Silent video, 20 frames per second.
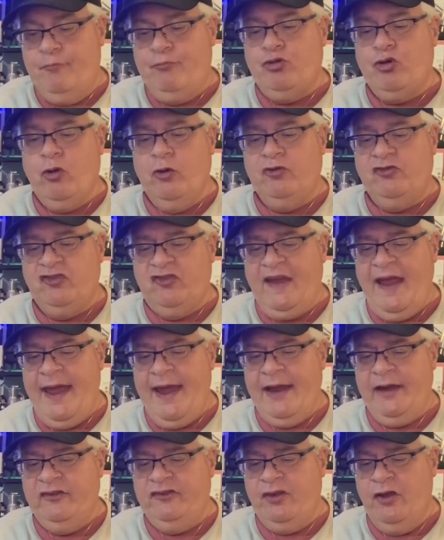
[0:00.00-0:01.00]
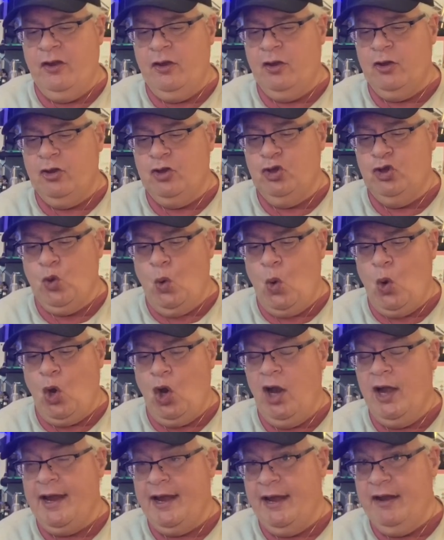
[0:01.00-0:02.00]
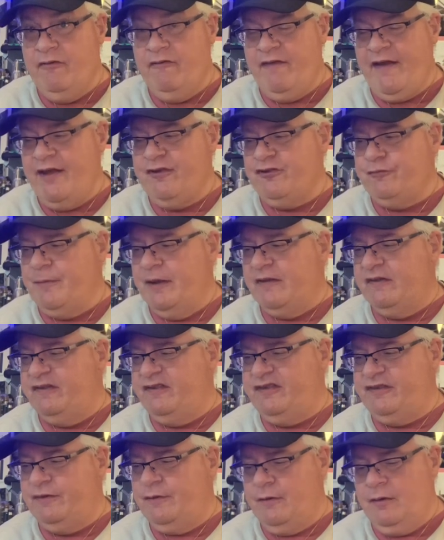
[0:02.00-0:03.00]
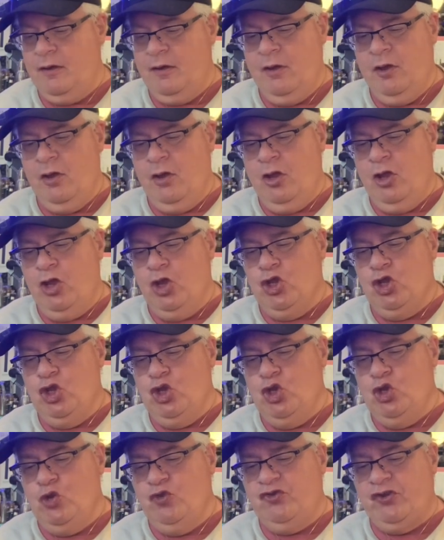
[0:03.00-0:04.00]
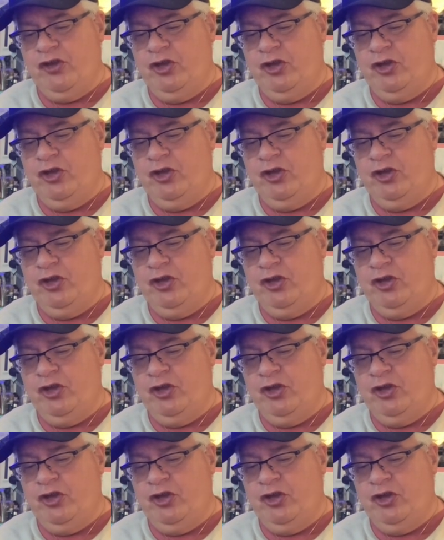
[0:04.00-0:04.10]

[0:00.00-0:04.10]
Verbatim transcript: protect your investments. Use a